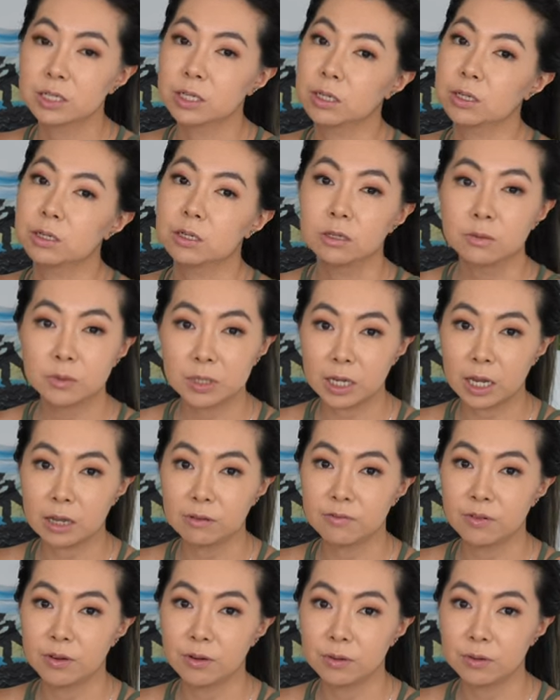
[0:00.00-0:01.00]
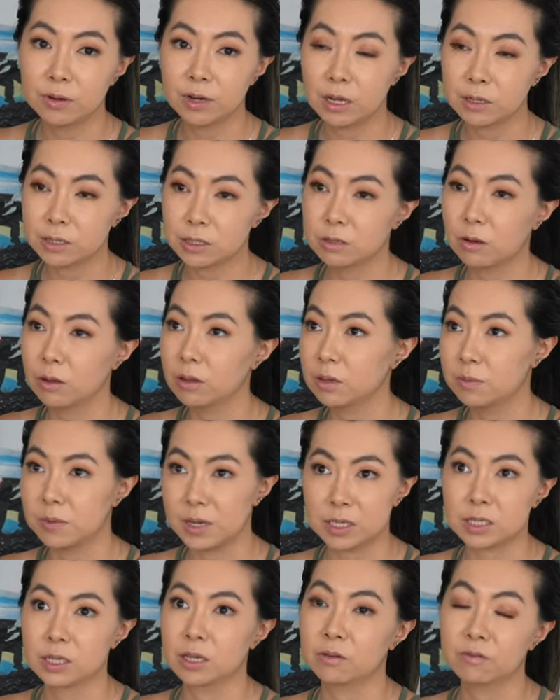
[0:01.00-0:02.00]
to human canned food, it's not the
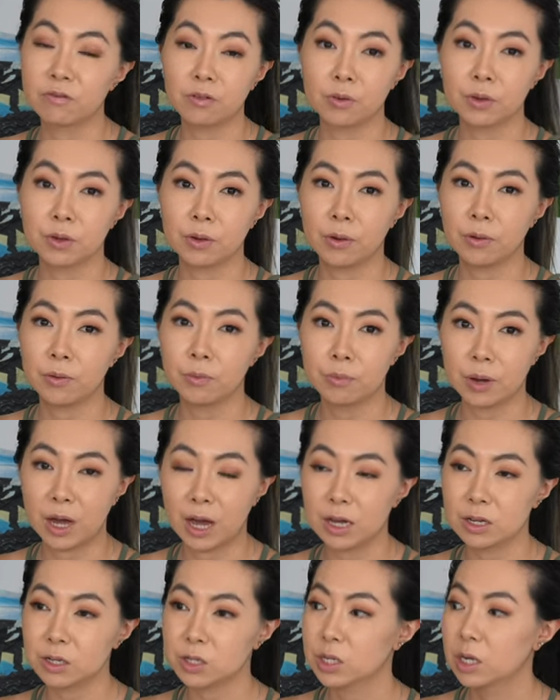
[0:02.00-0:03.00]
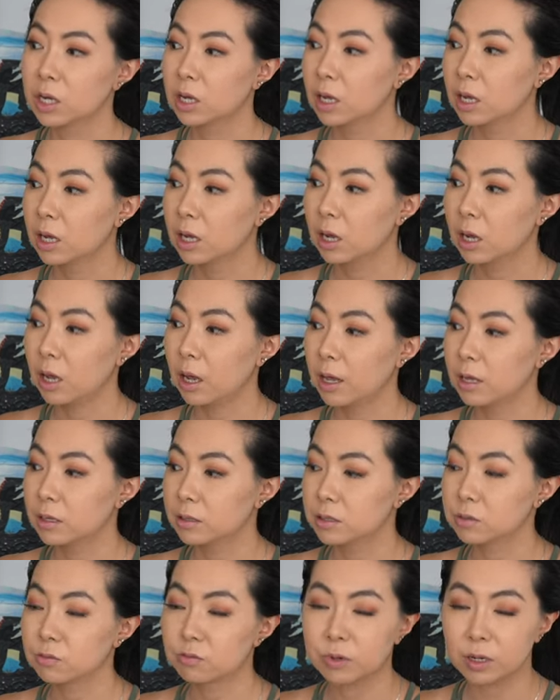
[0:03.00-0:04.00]
best thing for you, but
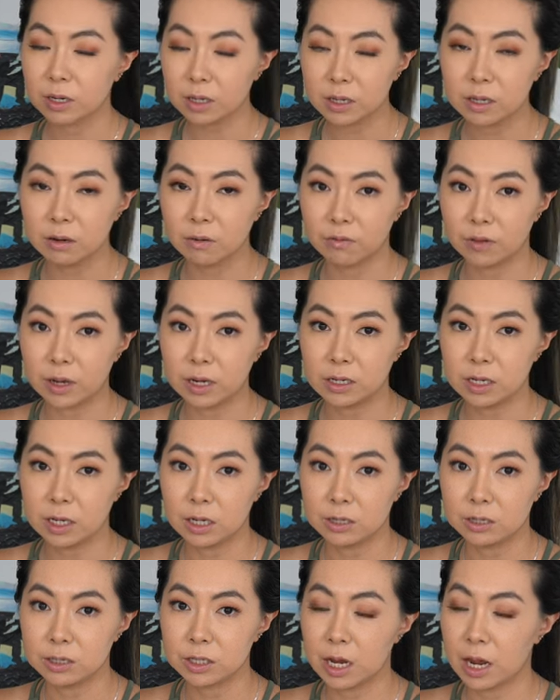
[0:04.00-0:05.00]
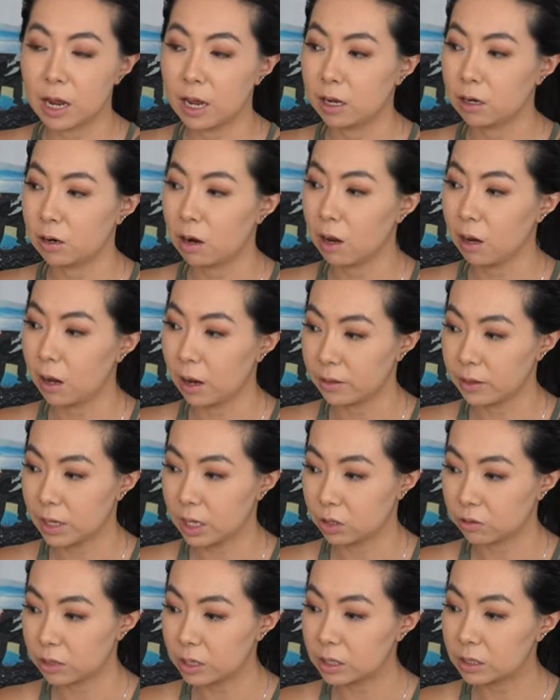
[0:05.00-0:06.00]
it's really convenient and I like the
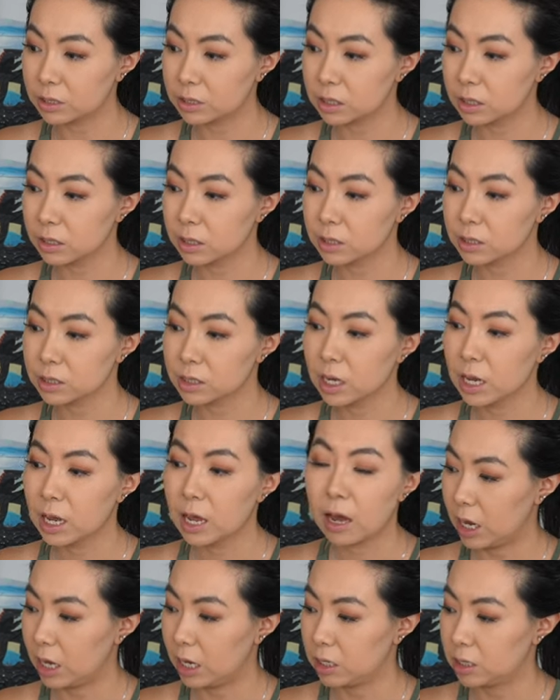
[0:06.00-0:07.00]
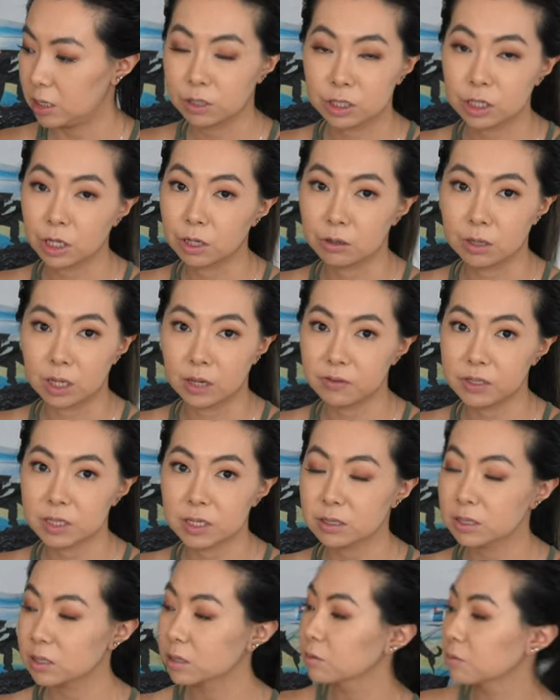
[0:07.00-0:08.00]
ingredients of this, and Shadow loves
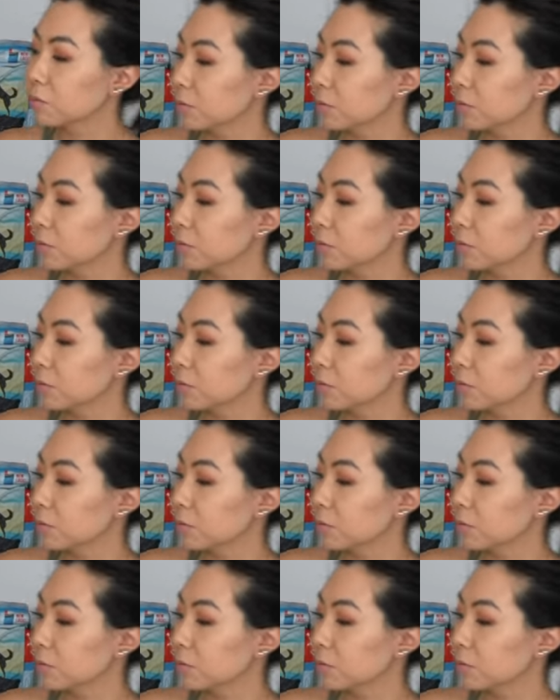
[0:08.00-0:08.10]
this.